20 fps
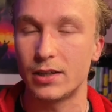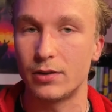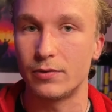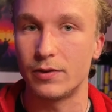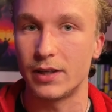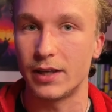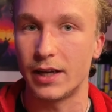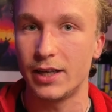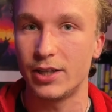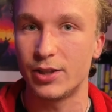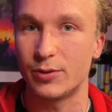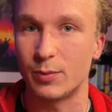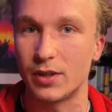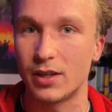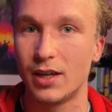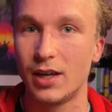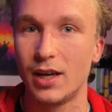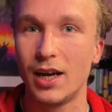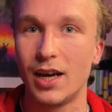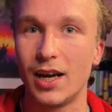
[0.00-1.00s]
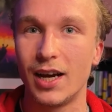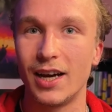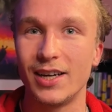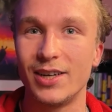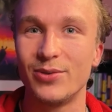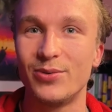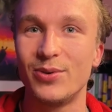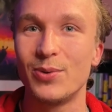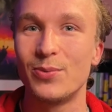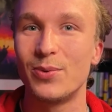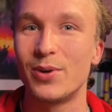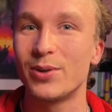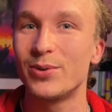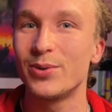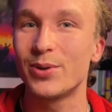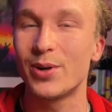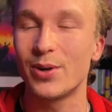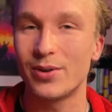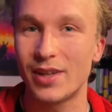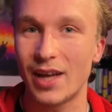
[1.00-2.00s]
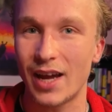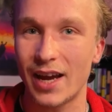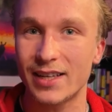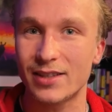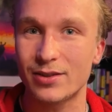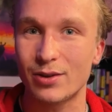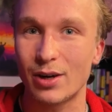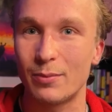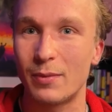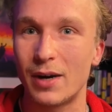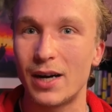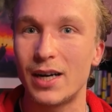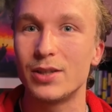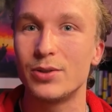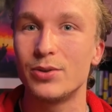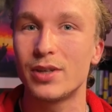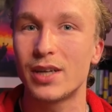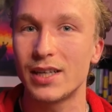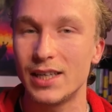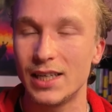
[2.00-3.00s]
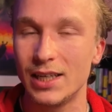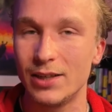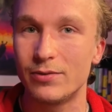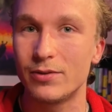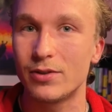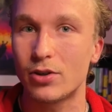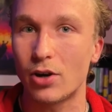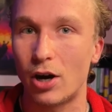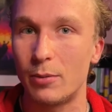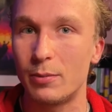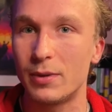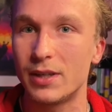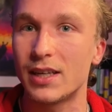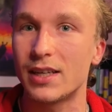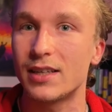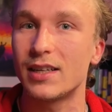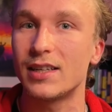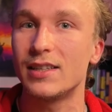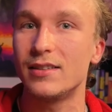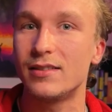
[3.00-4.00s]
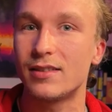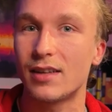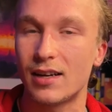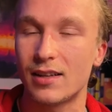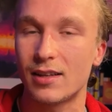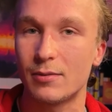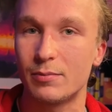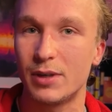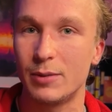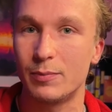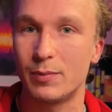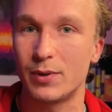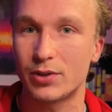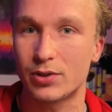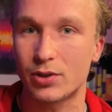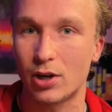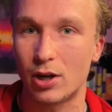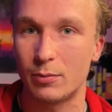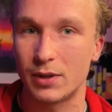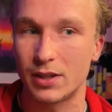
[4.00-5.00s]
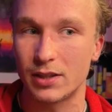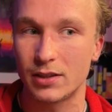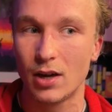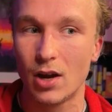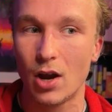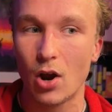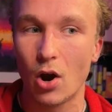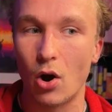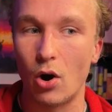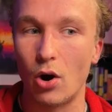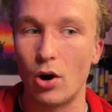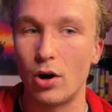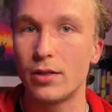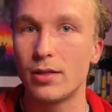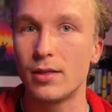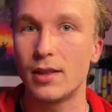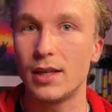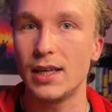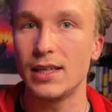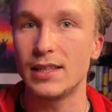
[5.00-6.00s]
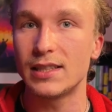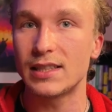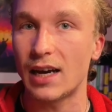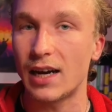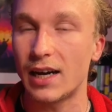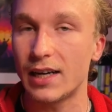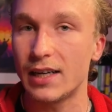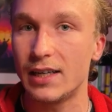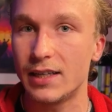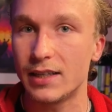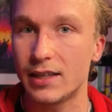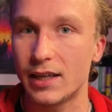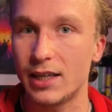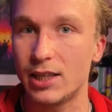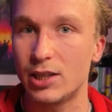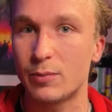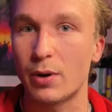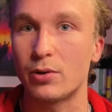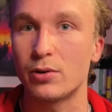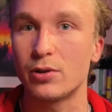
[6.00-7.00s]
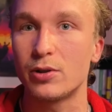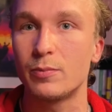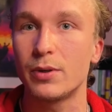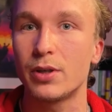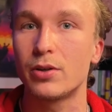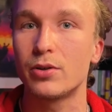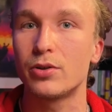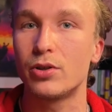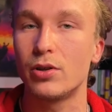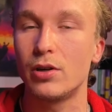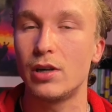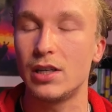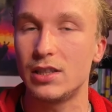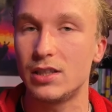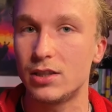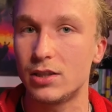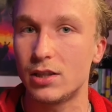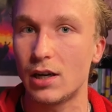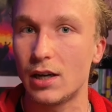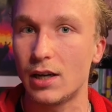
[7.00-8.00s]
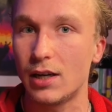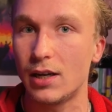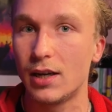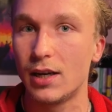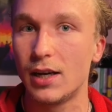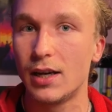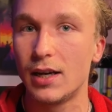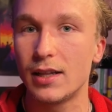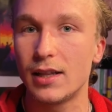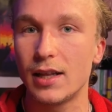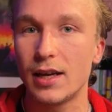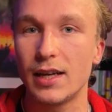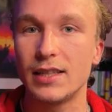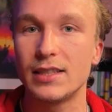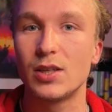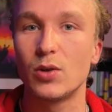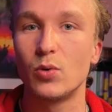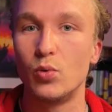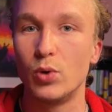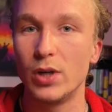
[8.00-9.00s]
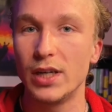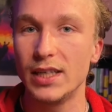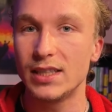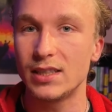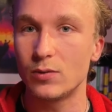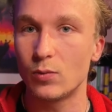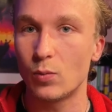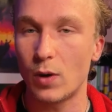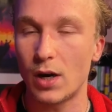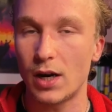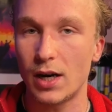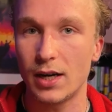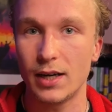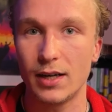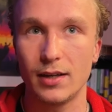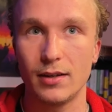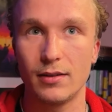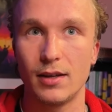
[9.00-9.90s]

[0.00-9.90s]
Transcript: engagement. And if you want to go the extra mile, you can even comment underneath other people's comment on these highly engaged posts, because usually there is a reason why